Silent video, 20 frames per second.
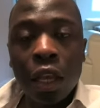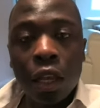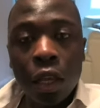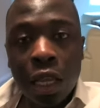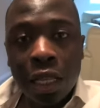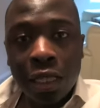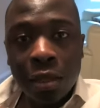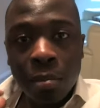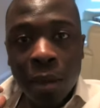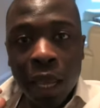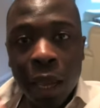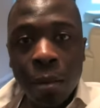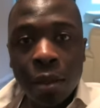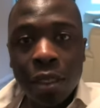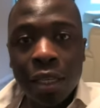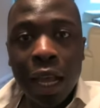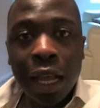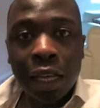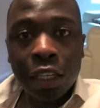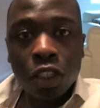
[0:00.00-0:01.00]
You need to be able
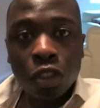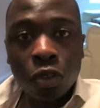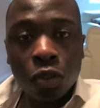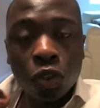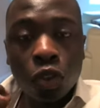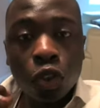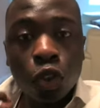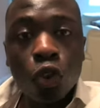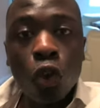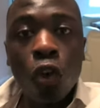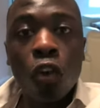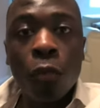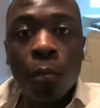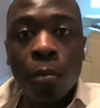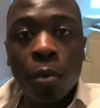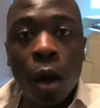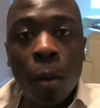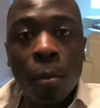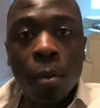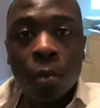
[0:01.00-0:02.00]
to answer and
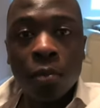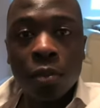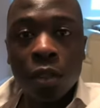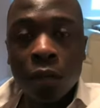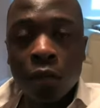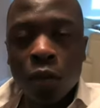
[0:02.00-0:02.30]
solve problems.